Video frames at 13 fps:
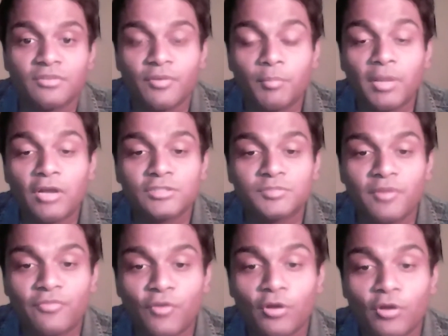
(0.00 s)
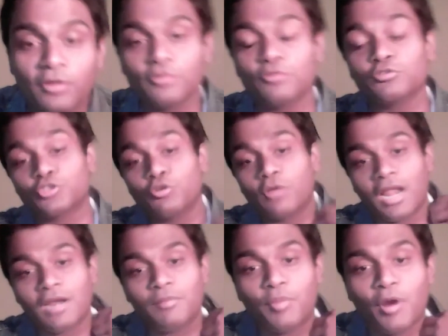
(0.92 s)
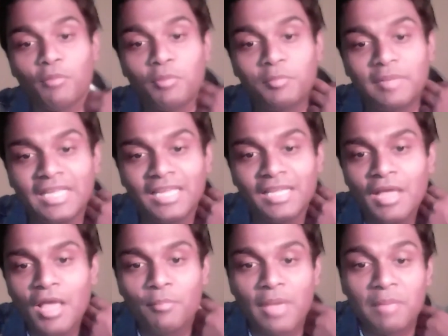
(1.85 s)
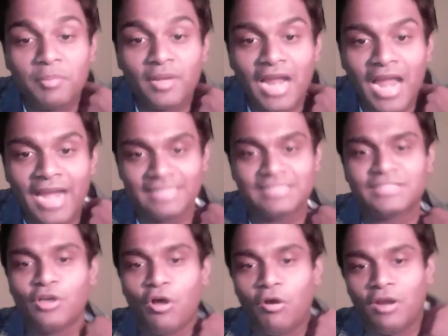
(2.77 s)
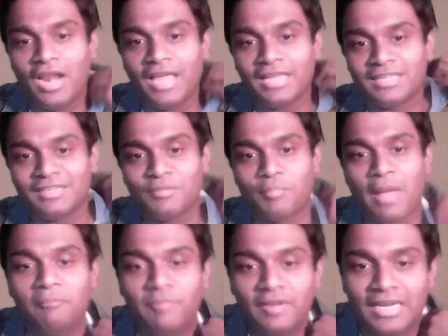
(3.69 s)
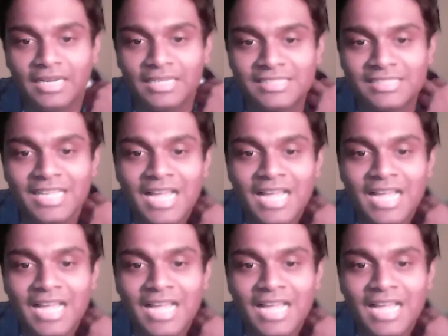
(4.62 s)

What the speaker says: So because before you used to run probably paper ads or like pamphlets,